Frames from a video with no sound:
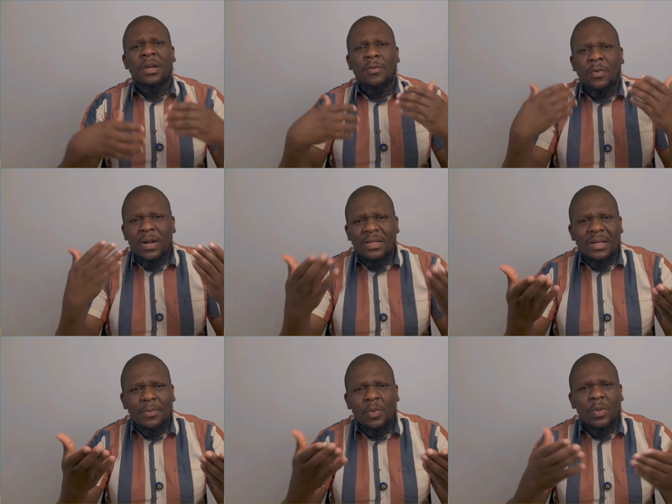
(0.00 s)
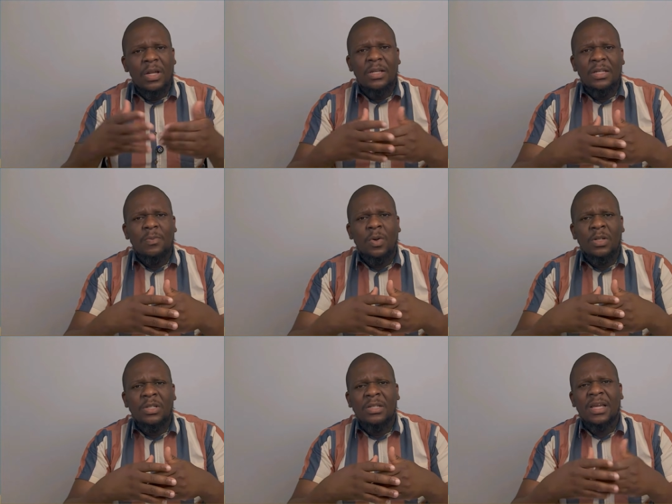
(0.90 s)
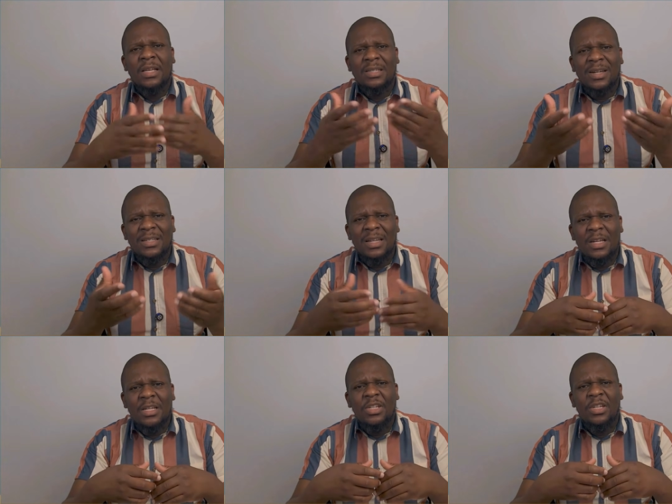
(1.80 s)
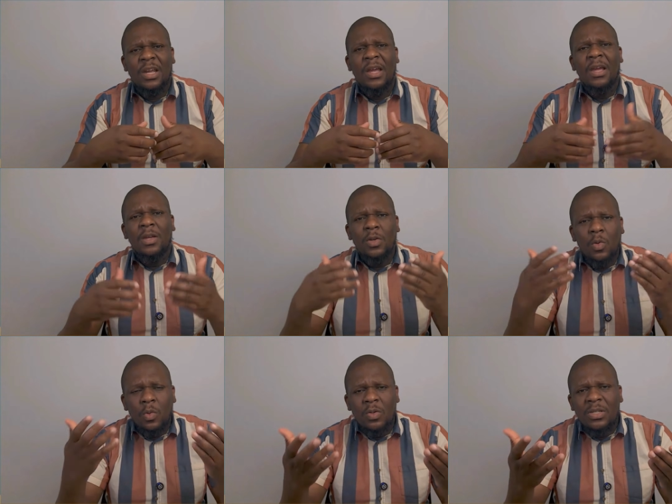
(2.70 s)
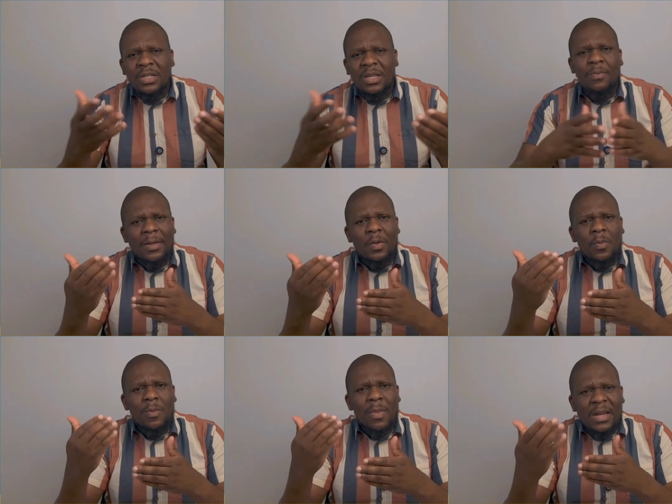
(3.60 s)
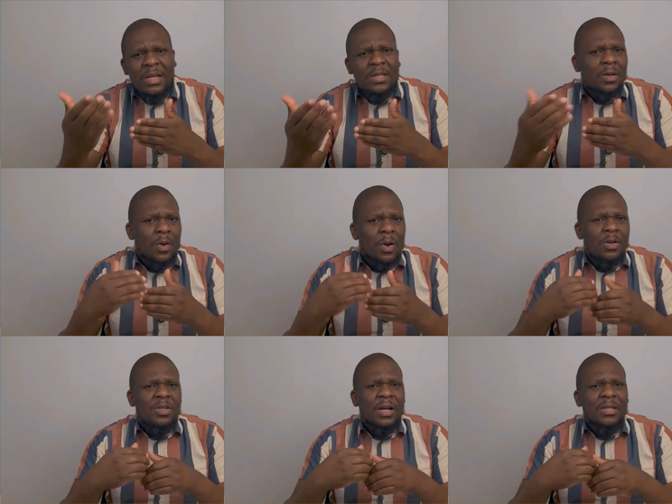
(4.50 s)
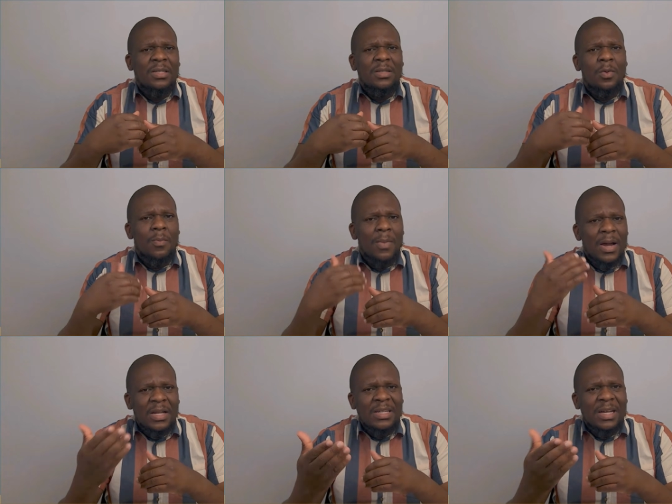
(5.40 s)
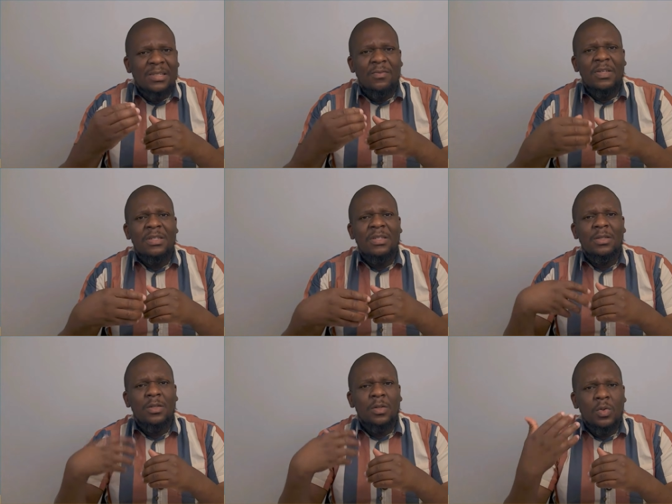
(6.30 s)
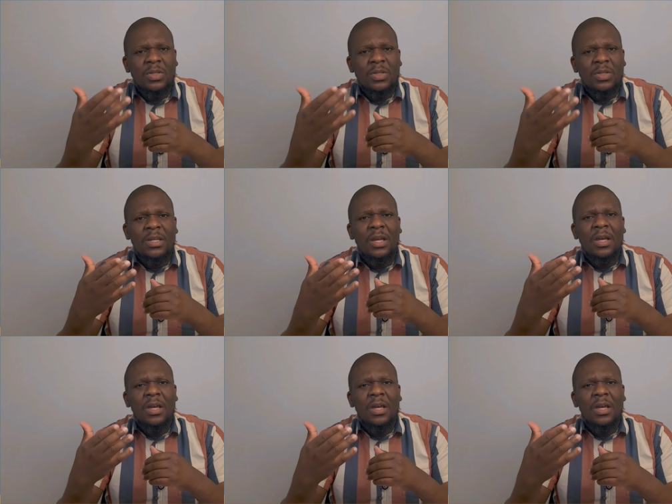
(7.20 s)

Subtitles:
For example, in this project as a resident engineer, you will say you manage the contract, you manage activities using